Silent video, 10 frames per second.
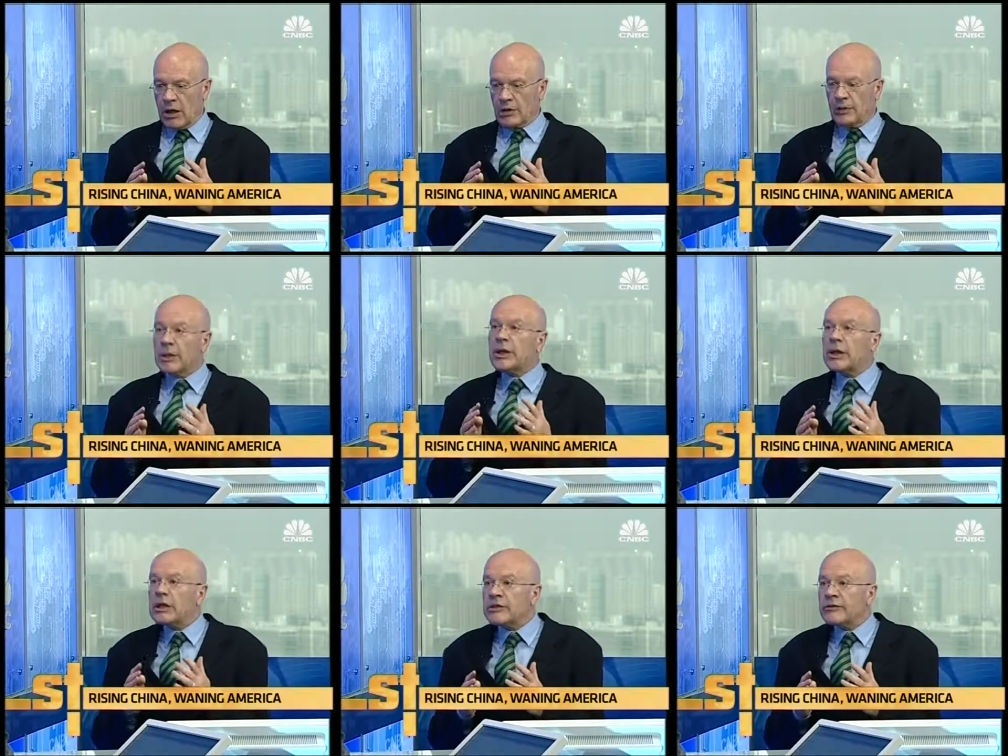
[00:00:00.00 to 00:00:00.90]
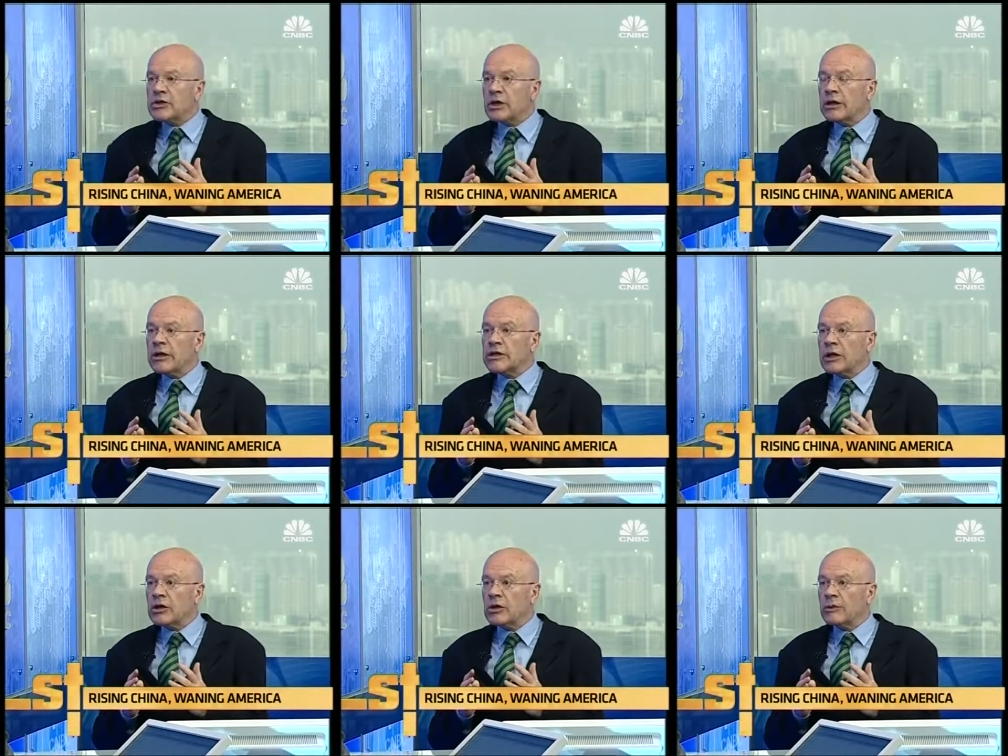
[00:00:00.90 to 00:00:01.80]
uh, the beginnings of a
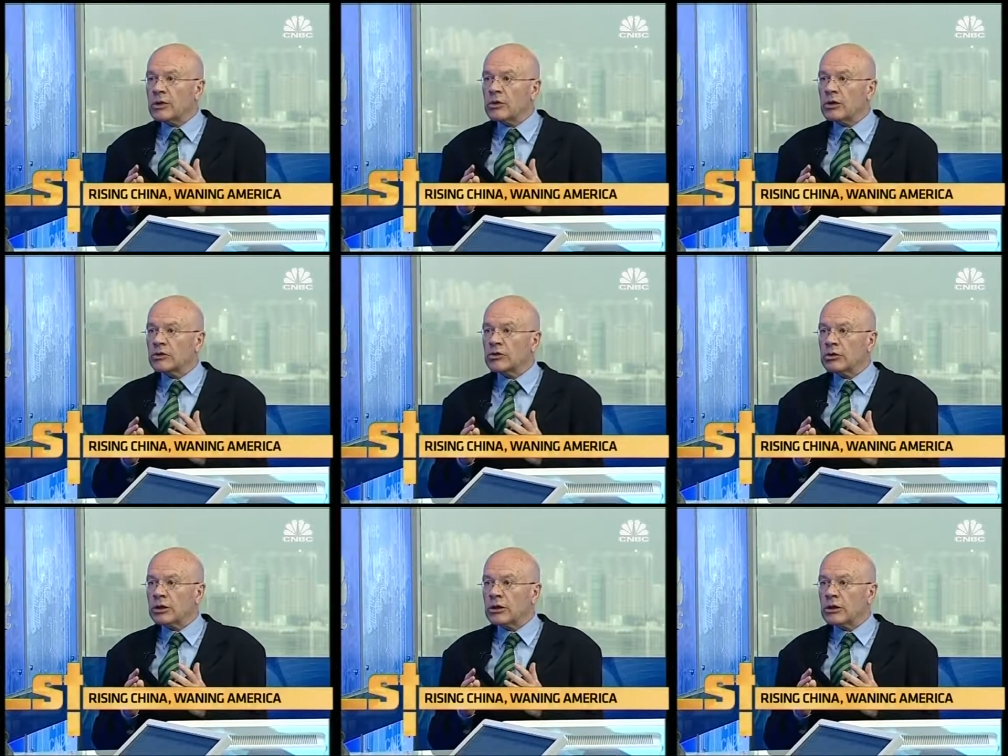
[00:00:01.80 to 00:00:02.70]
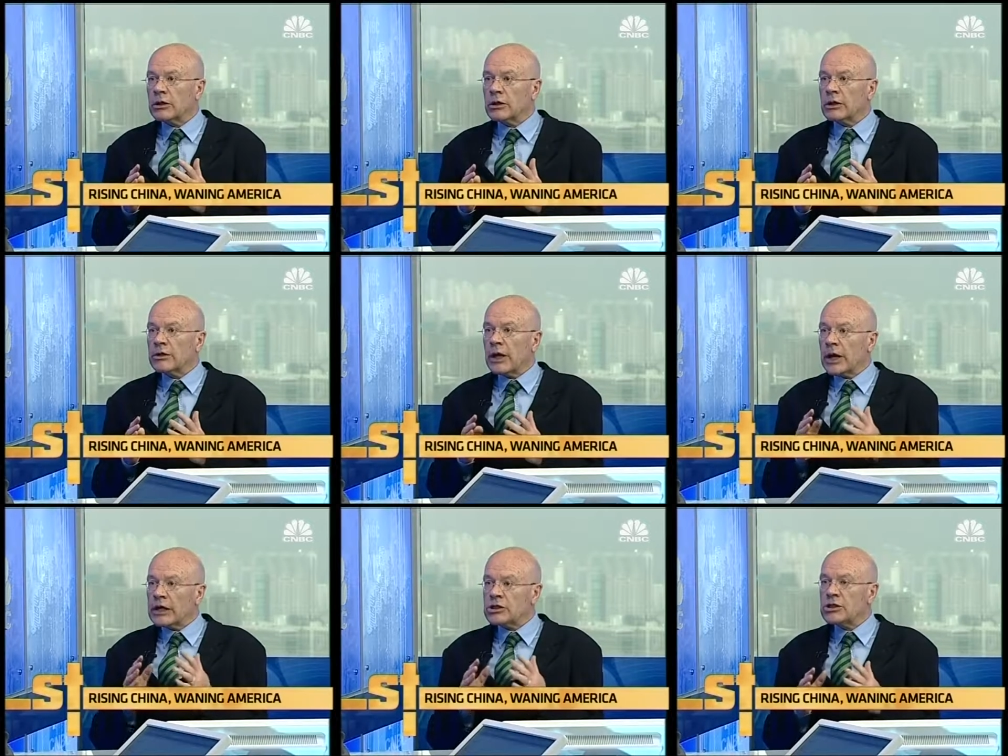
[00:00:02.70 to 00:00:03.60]
Chinese economic world order. Mm
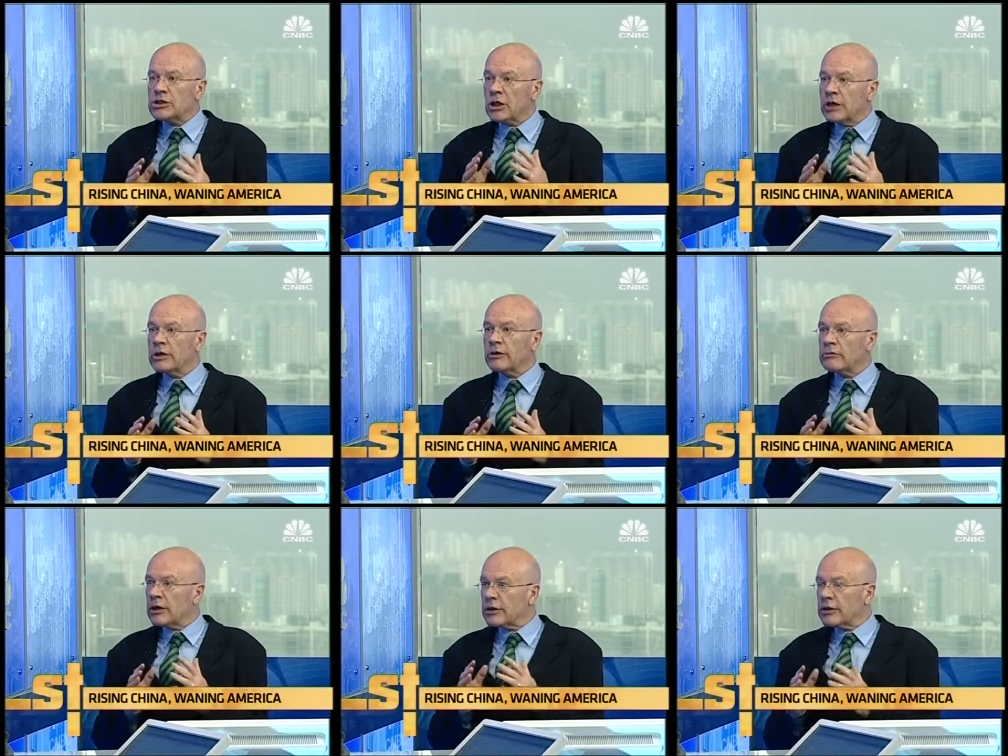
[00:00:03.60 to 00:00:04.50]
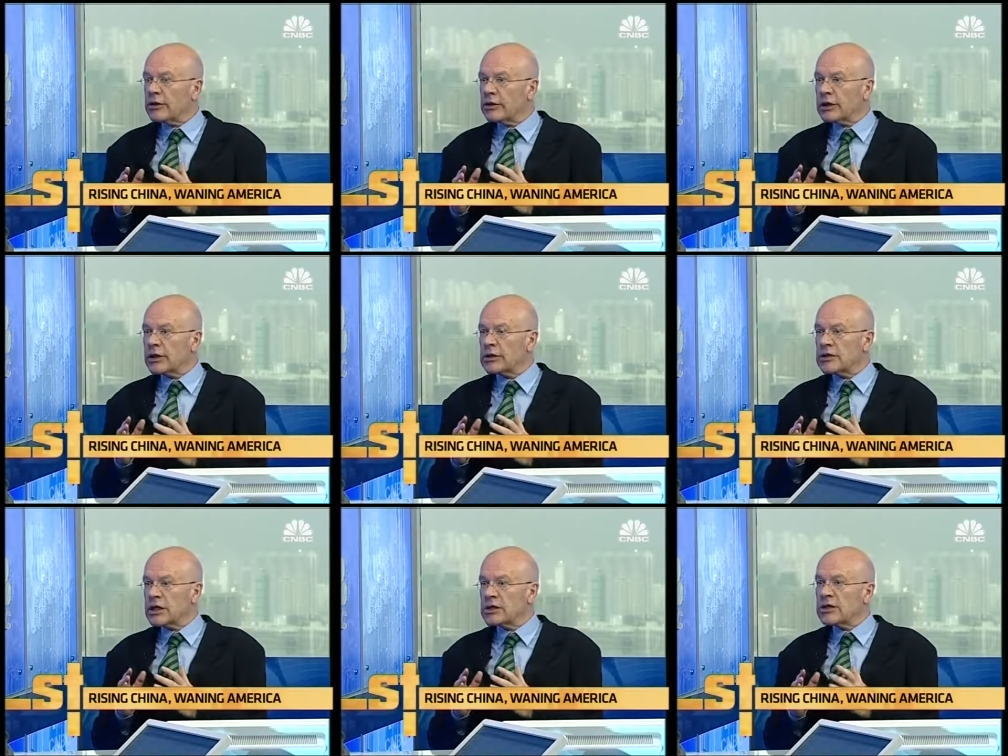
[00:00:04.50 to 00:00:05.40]
That actually China, rather than the United
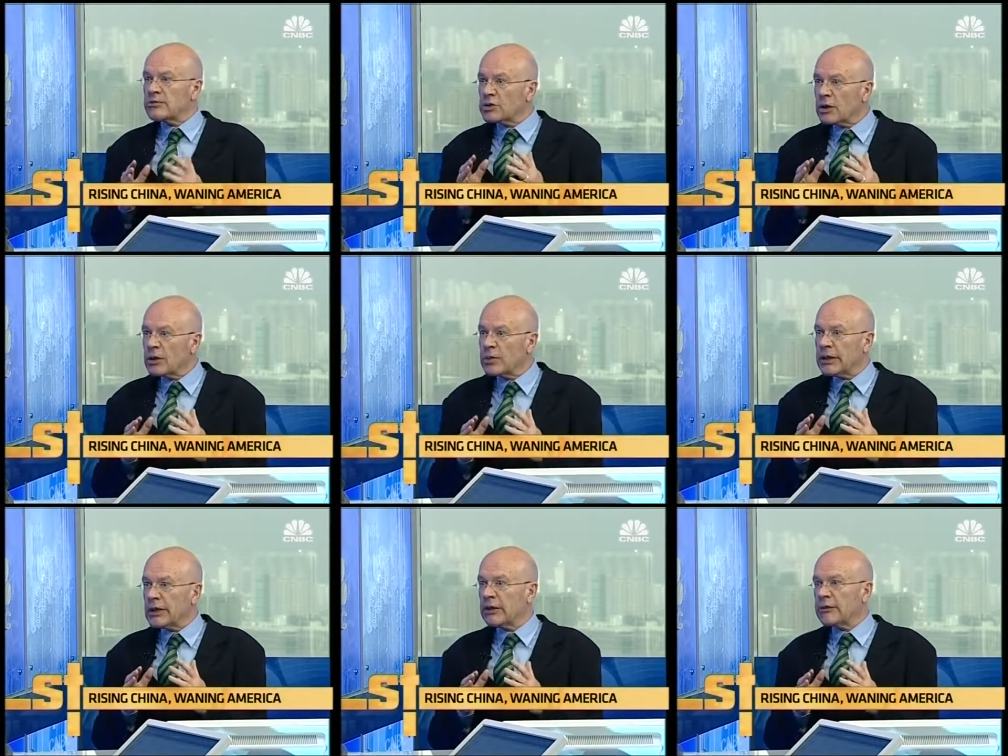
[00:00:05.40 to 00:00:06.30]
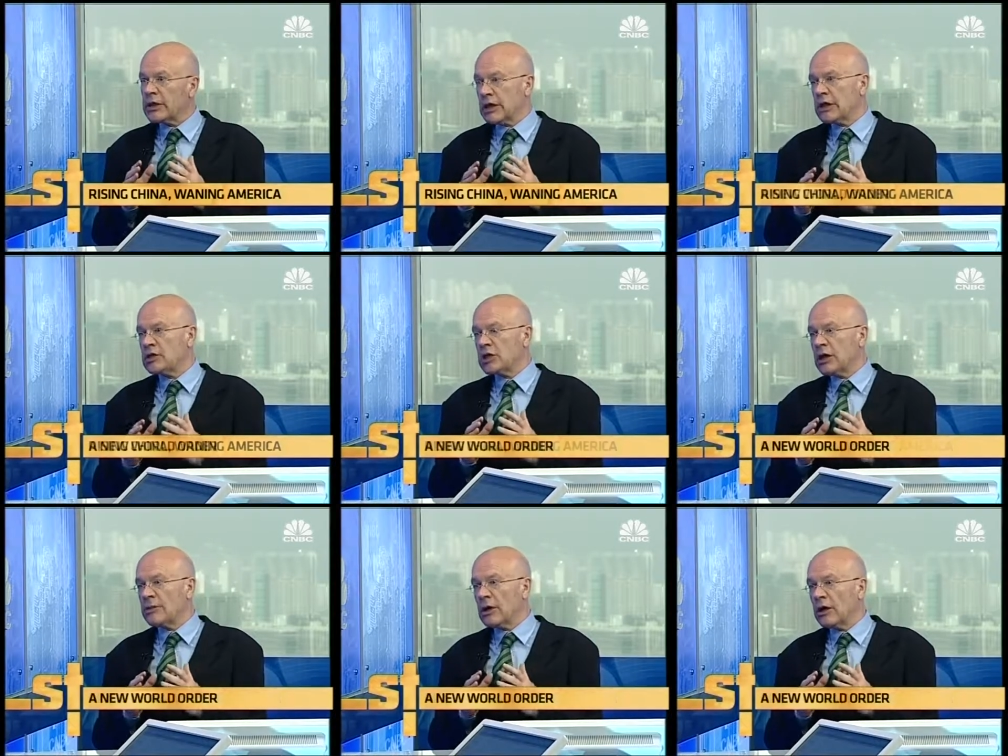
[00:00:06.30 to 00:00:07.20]
States, is probably now the key
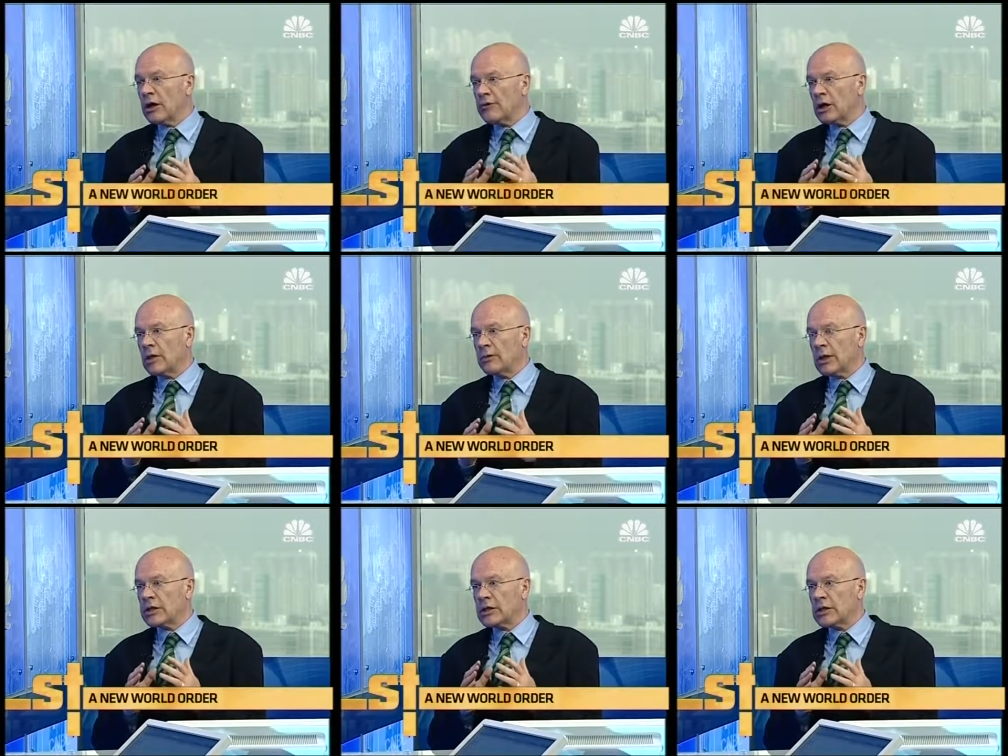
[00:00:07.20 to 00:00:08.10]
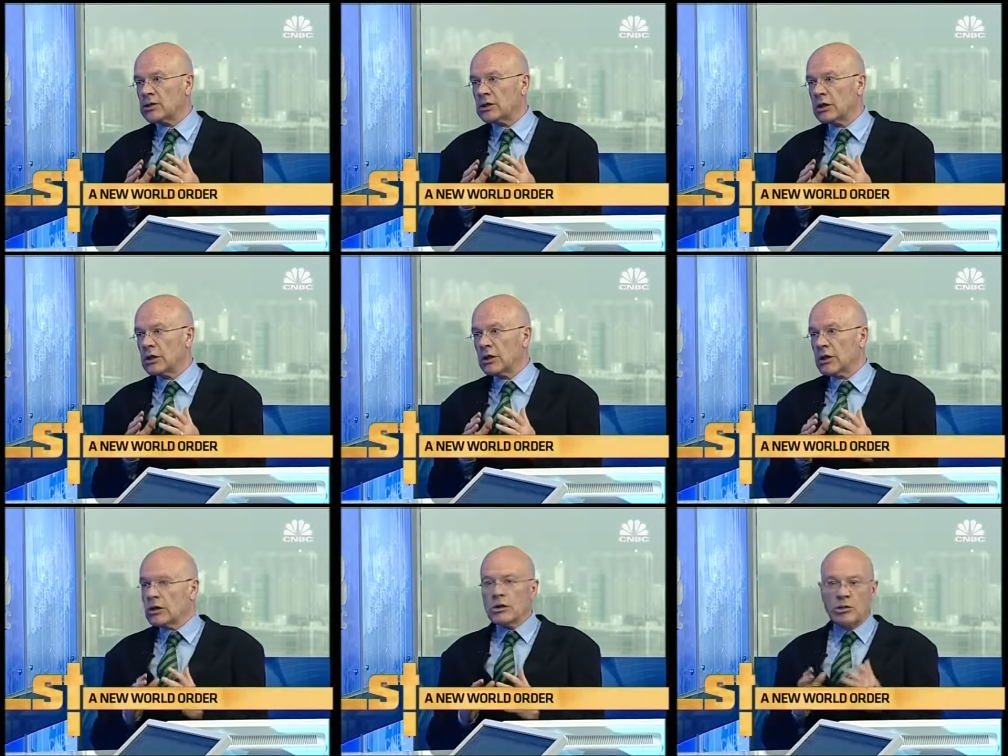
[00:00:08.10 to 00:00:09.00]
shaper of globalization. Mm -hmm.